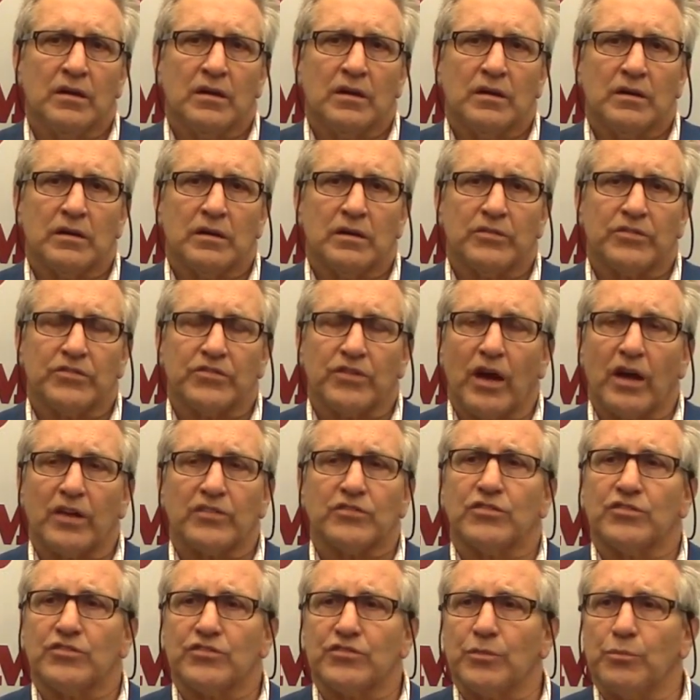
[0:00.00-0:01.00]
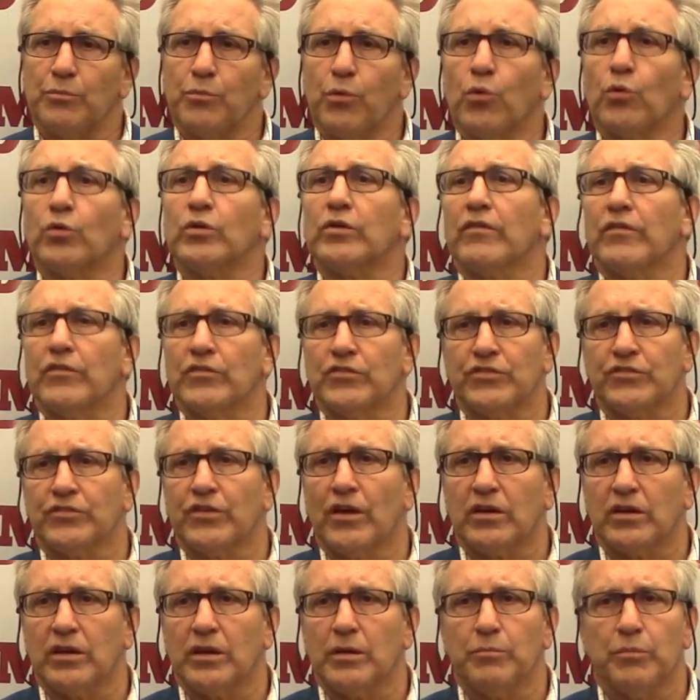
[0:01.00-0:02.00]
uh, sciences supported the
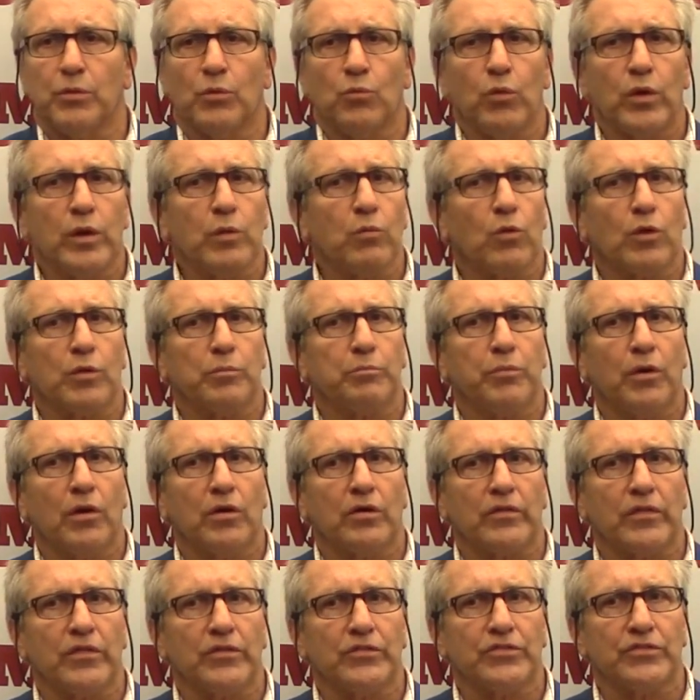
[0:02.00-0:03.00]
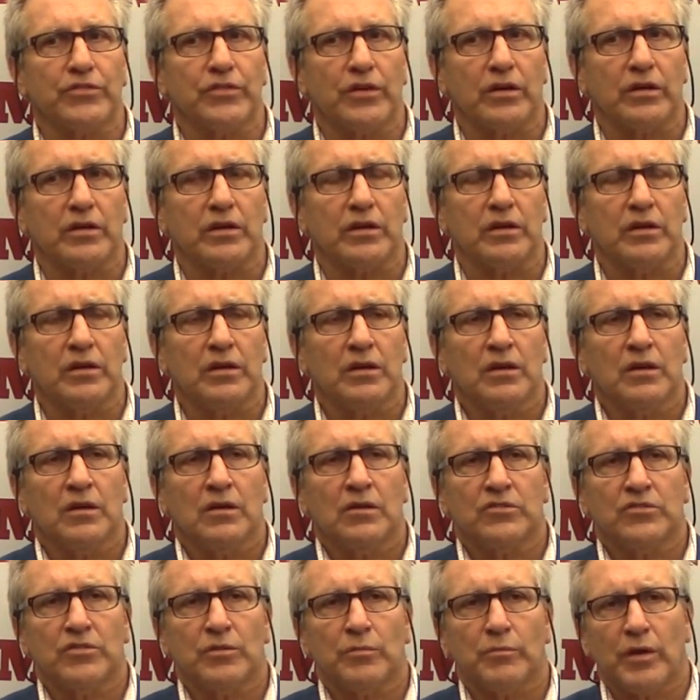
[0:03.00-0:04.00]
study, but we weren't part of the study.
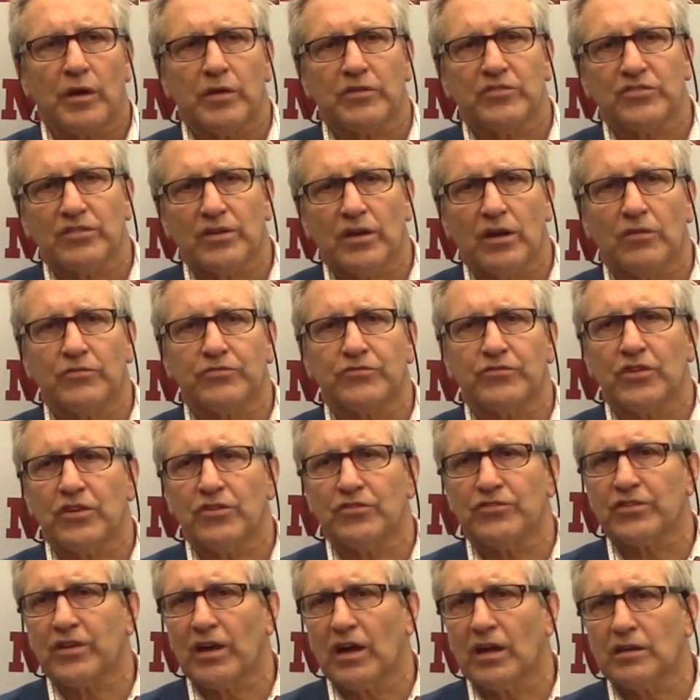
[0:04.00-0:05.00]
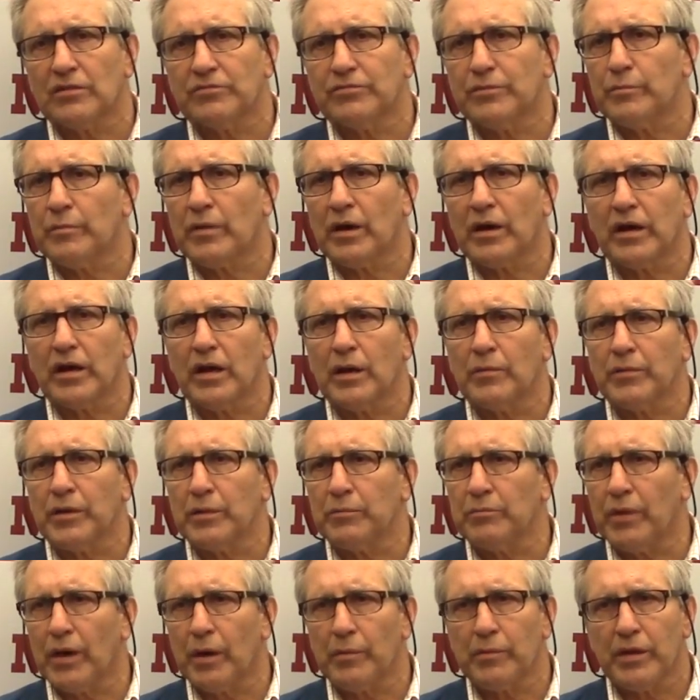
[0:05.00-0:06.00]
So myself, Jay Skyler from Miami,
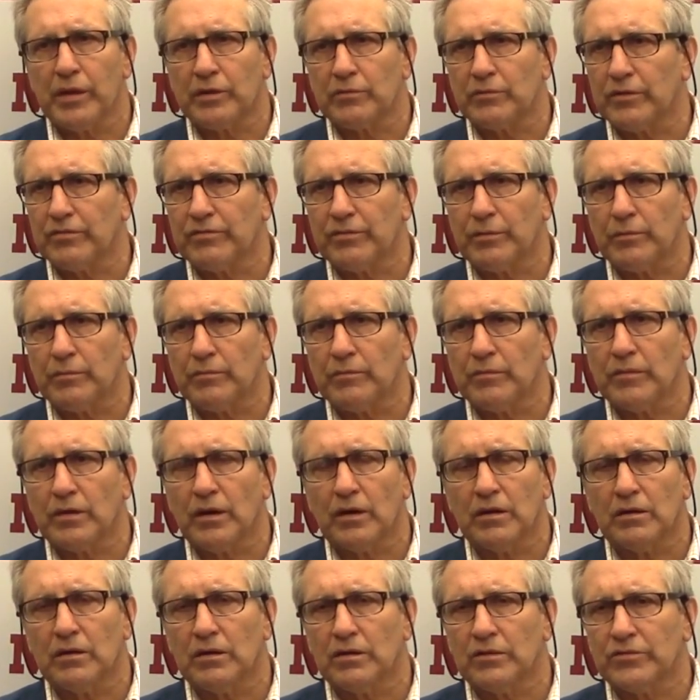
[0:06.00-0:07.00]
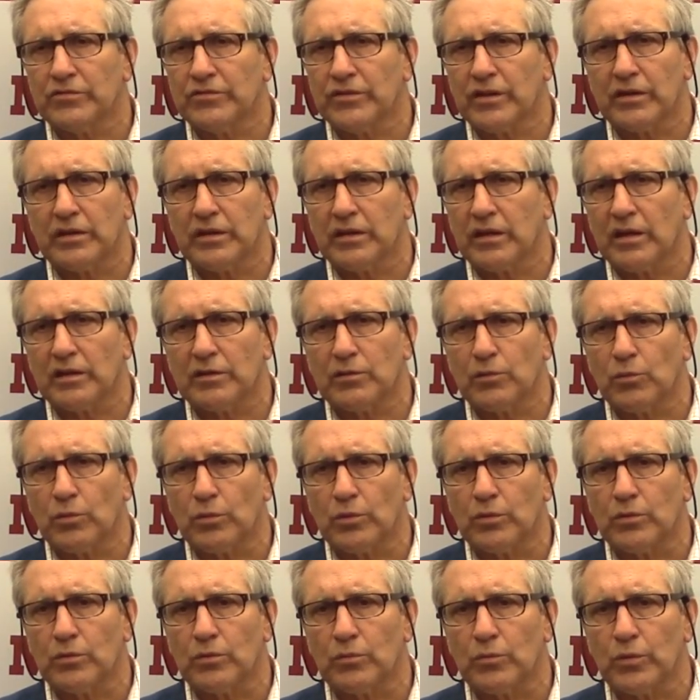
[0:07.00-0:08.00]
and Bob Henry from uh, San Diego,
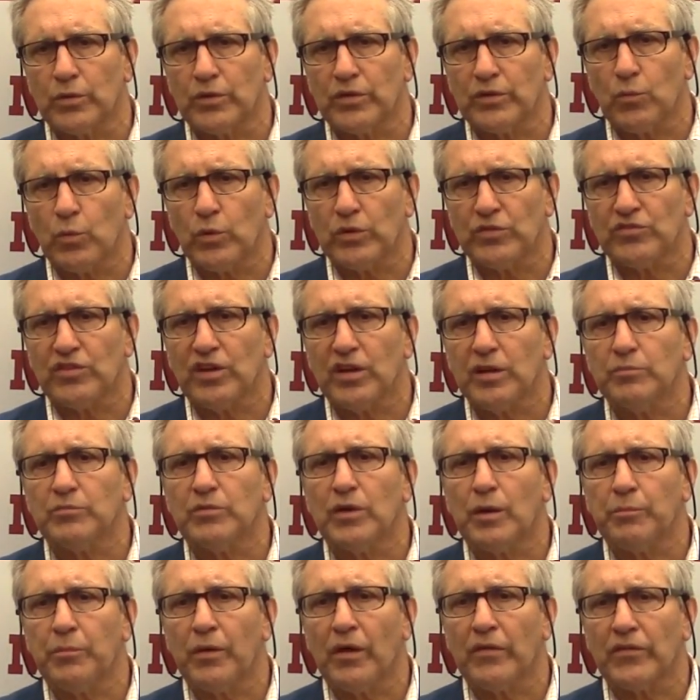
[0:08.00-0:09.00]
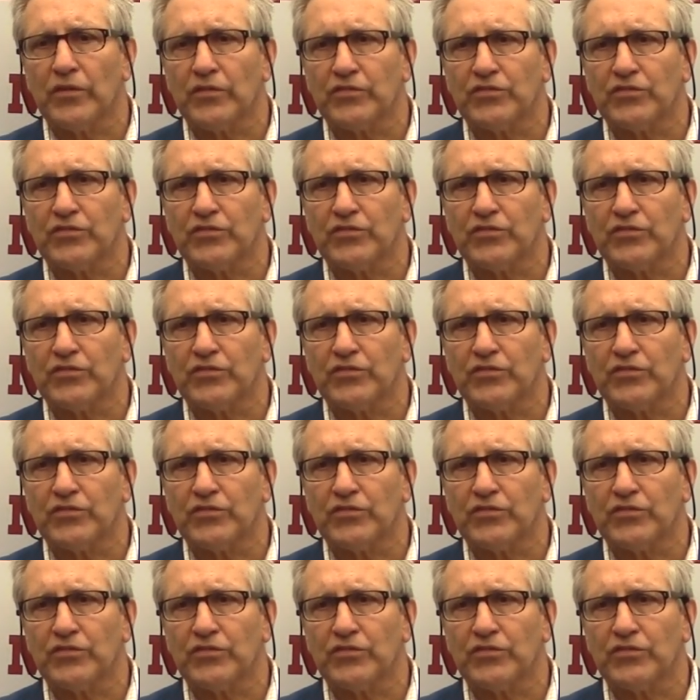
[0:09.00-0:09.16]
were, we teamed up on the